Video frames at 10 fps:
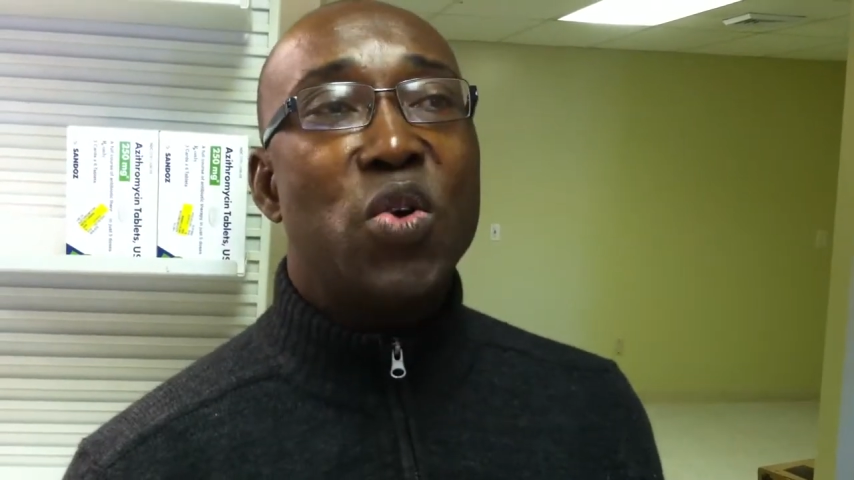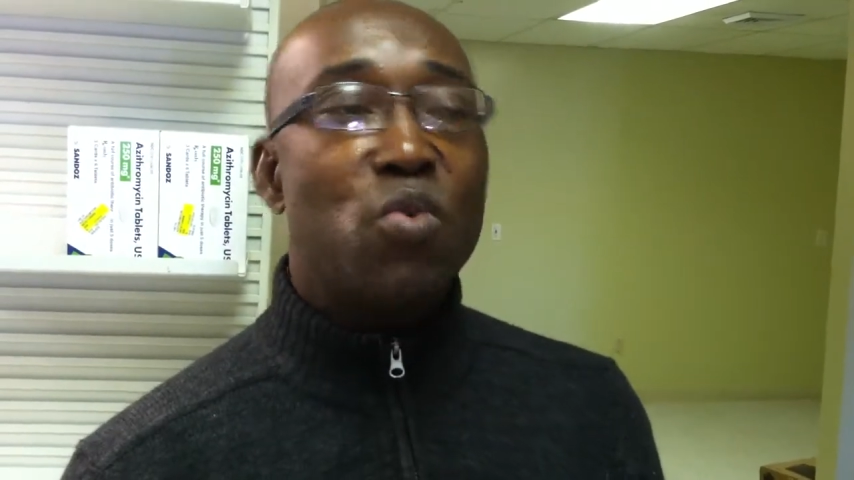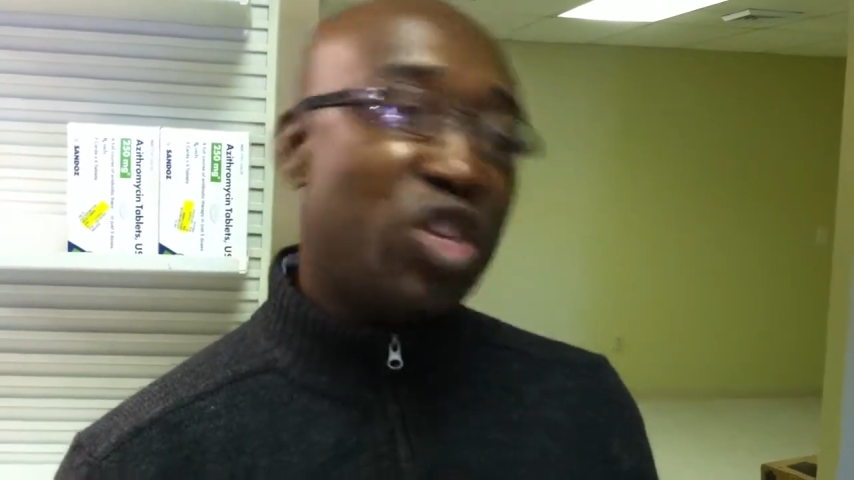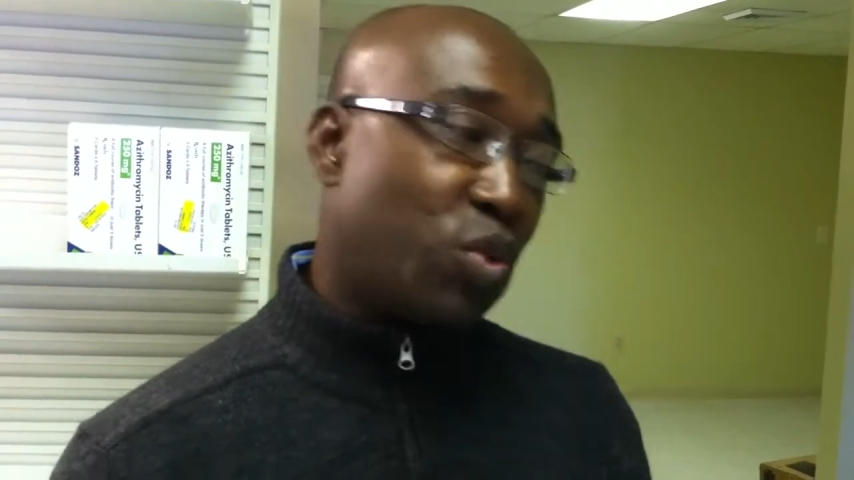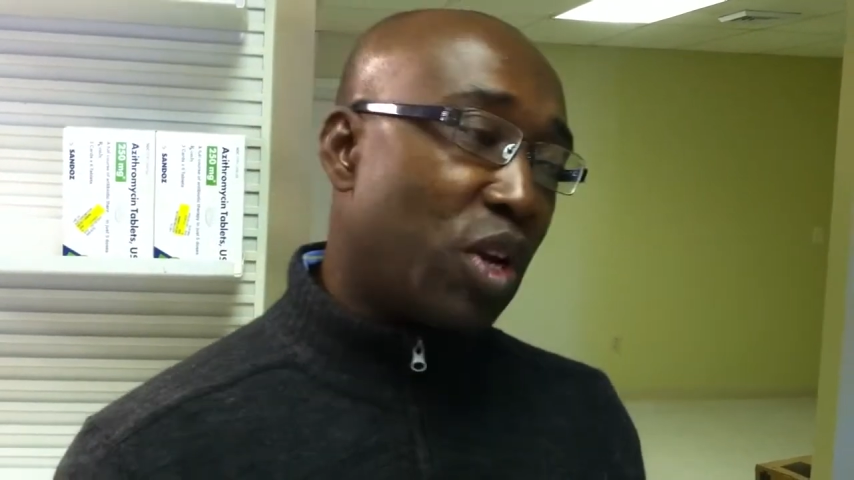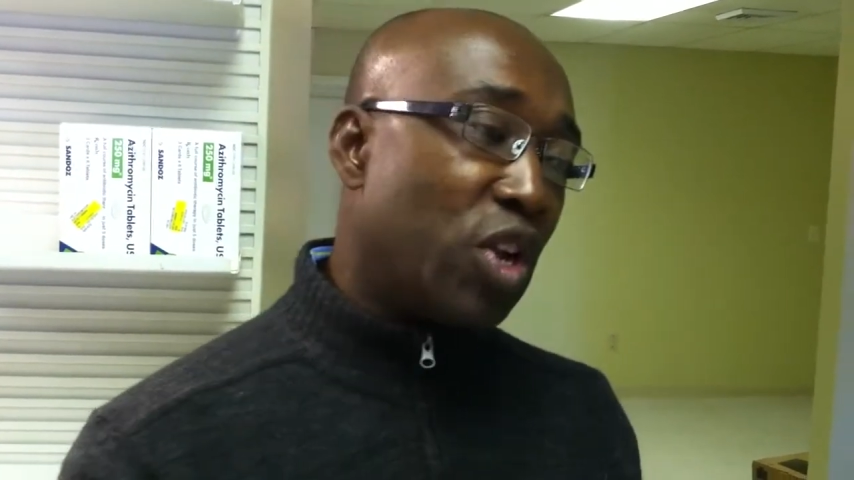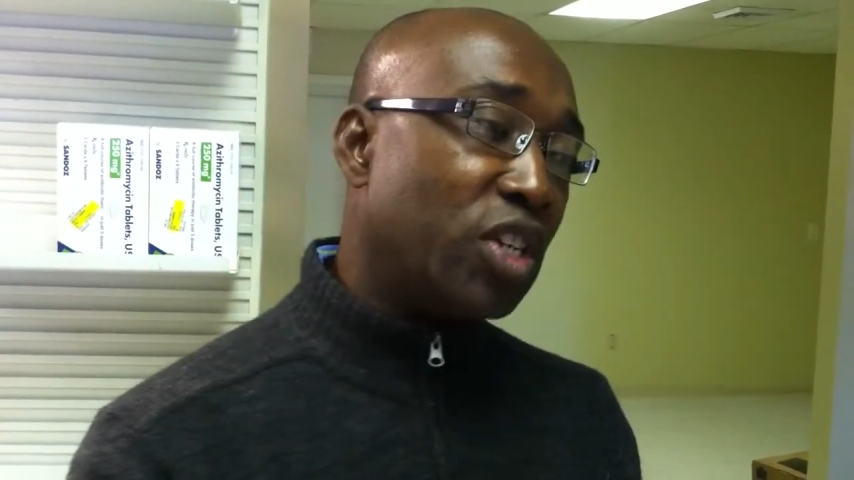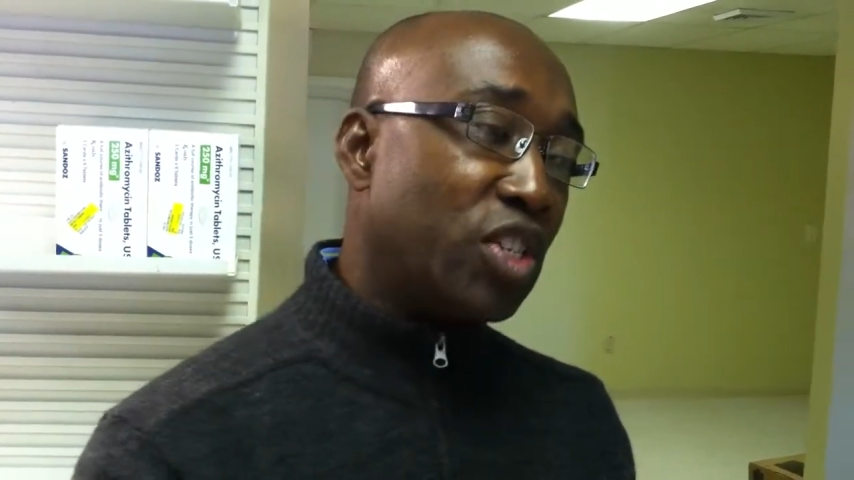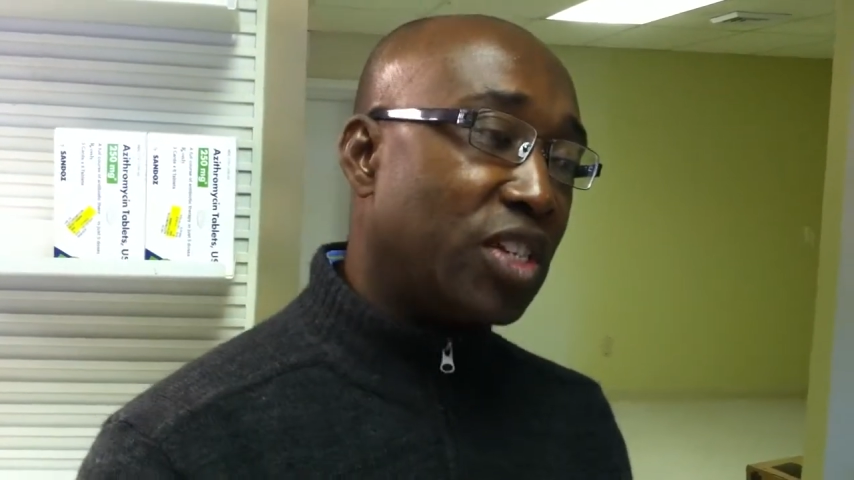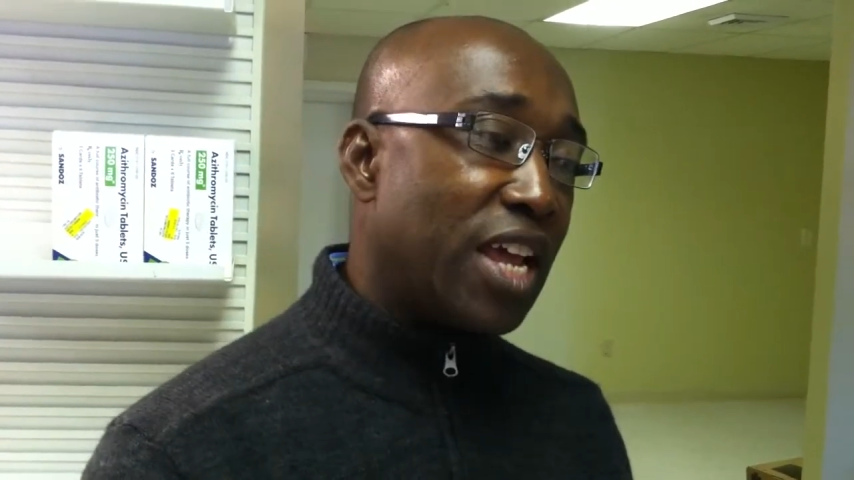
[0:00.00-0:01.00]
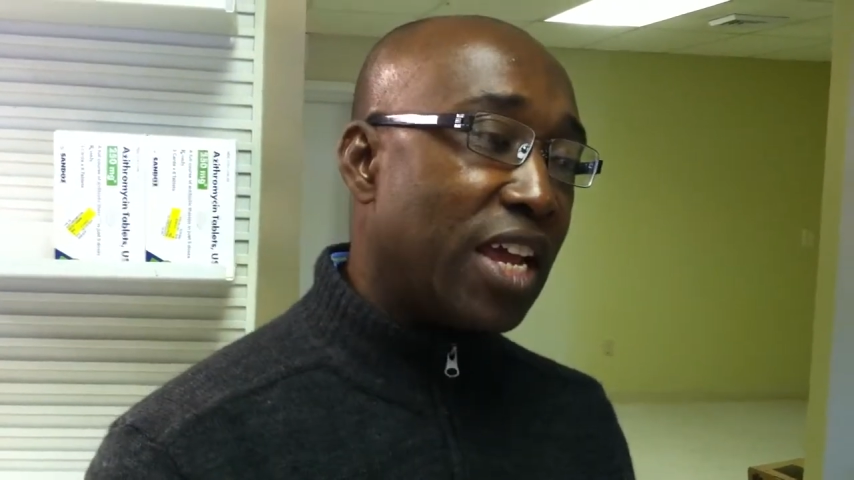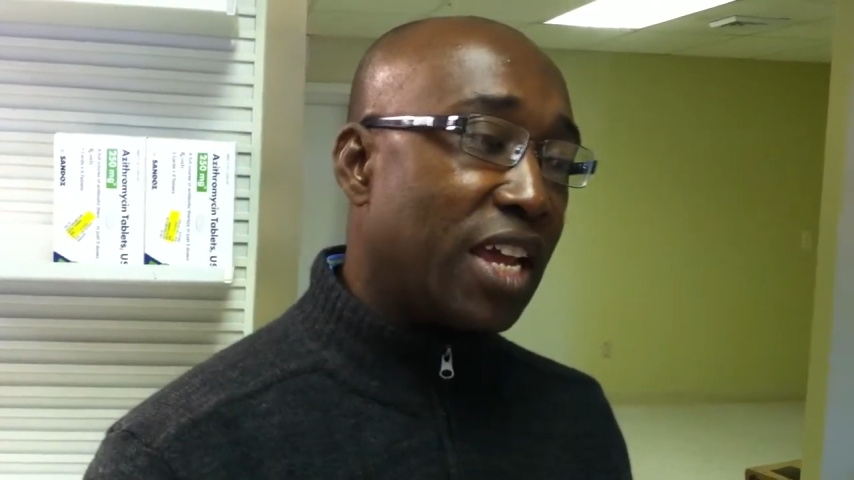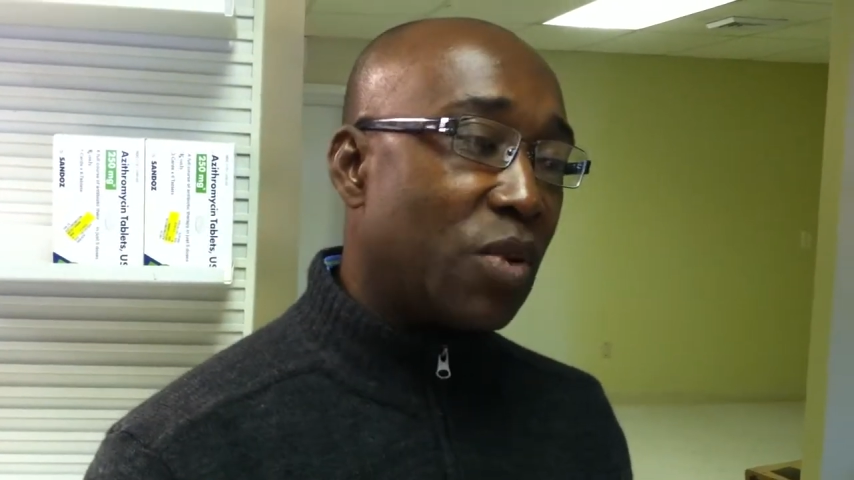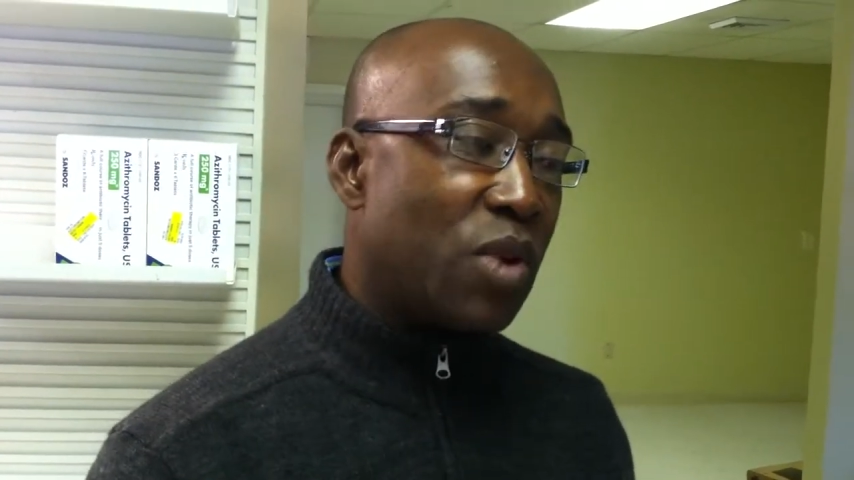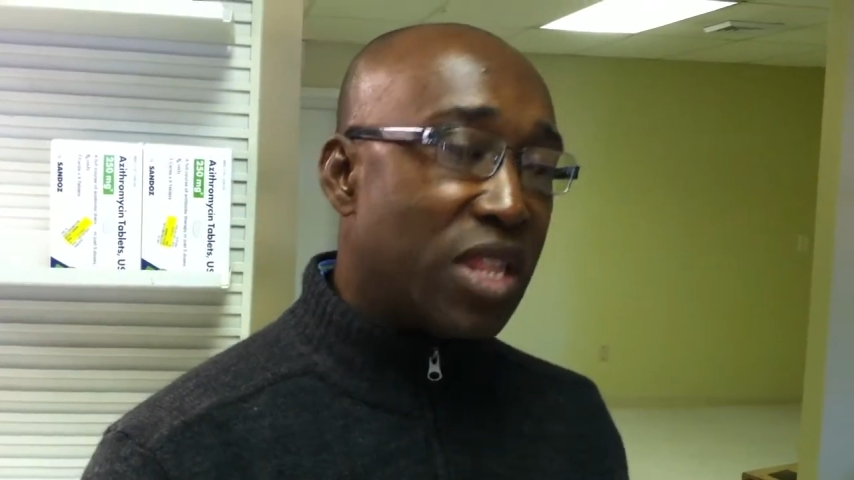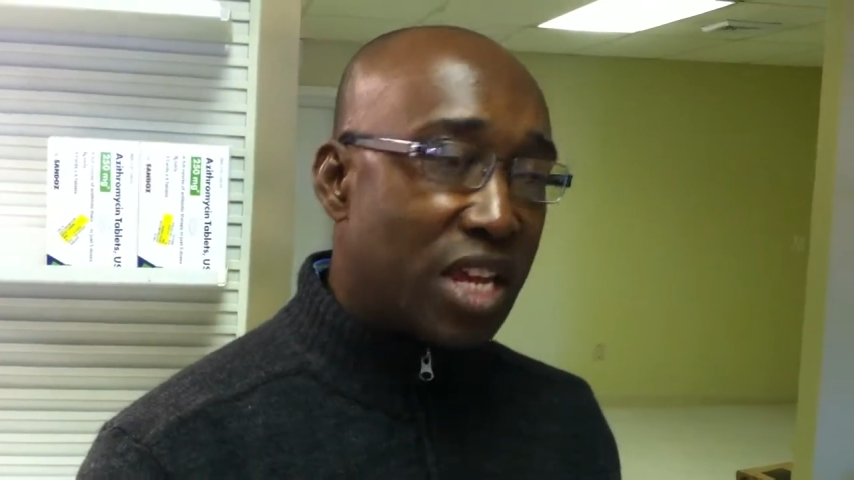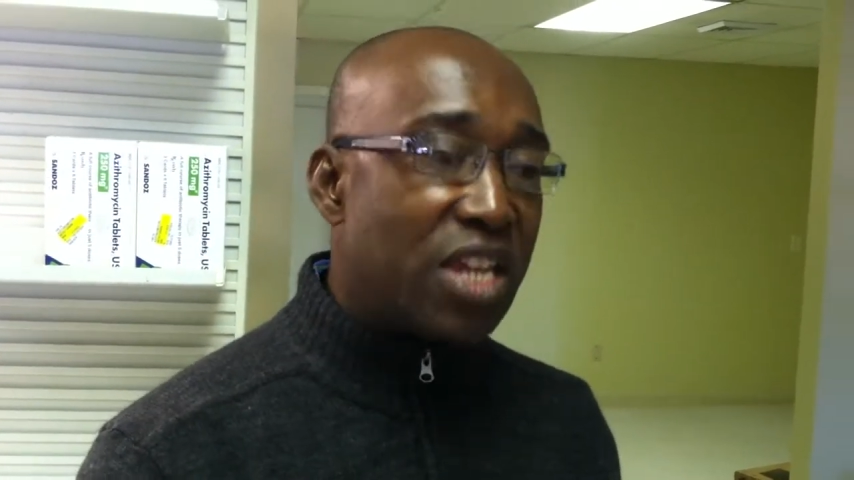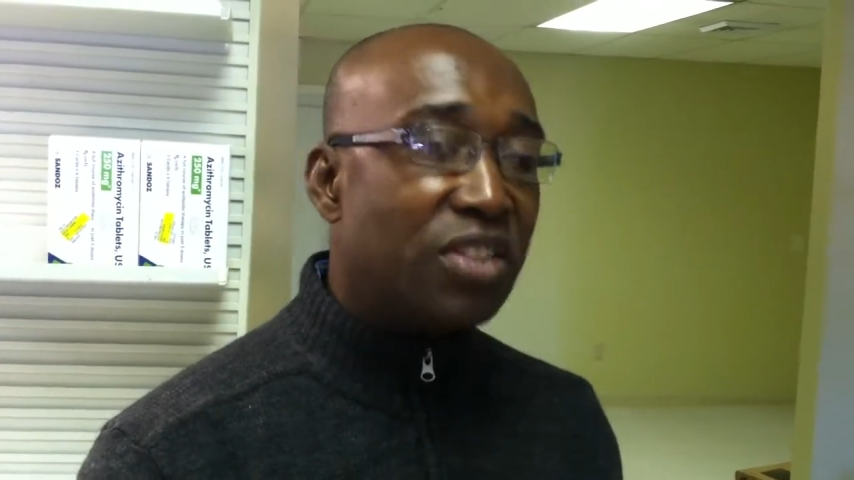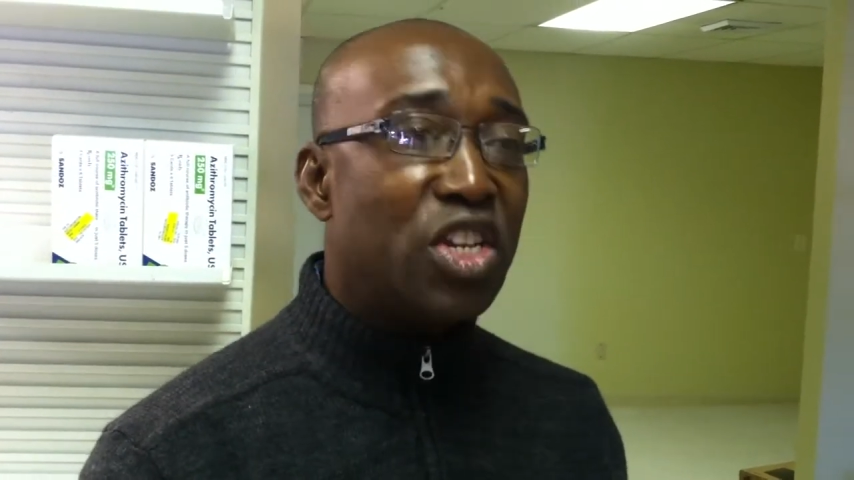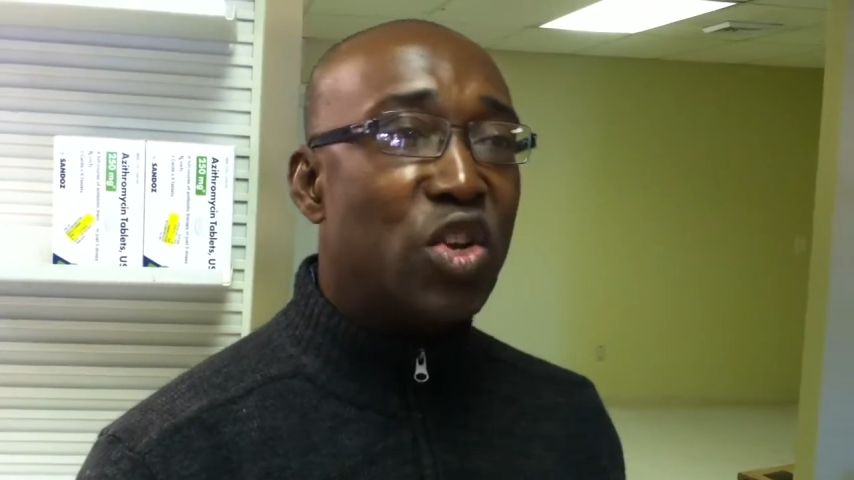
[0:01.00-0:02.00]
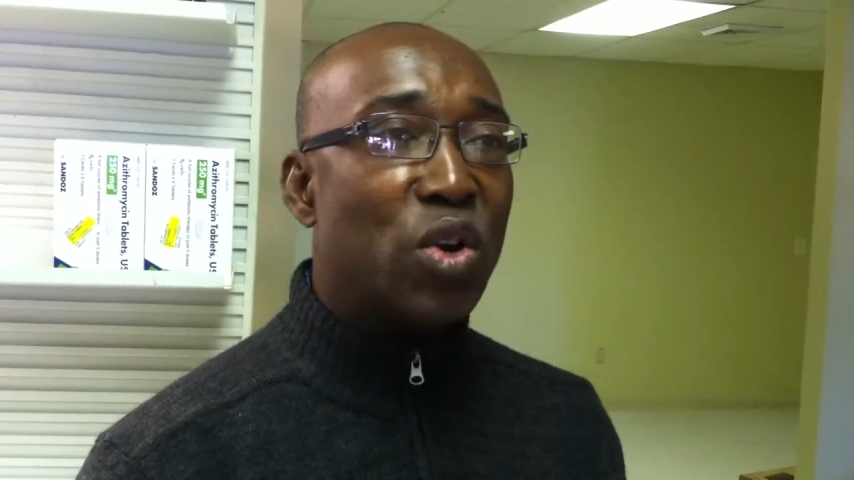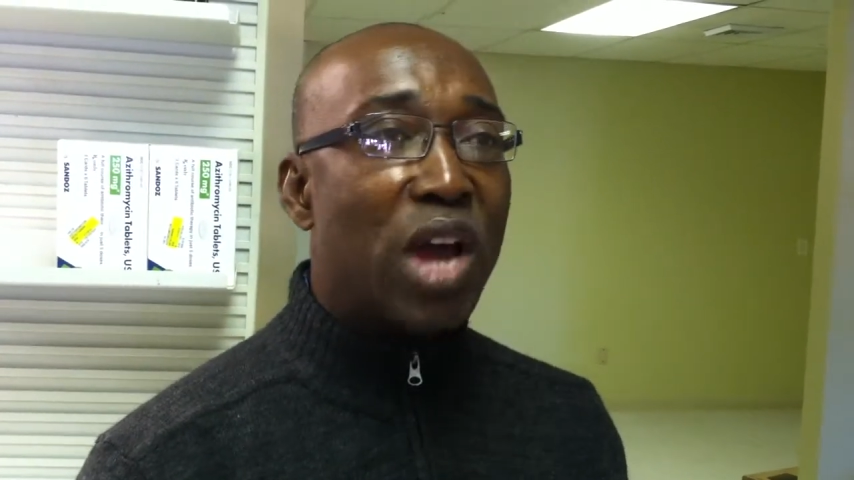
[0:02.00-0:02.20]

which one not to take with this, you know,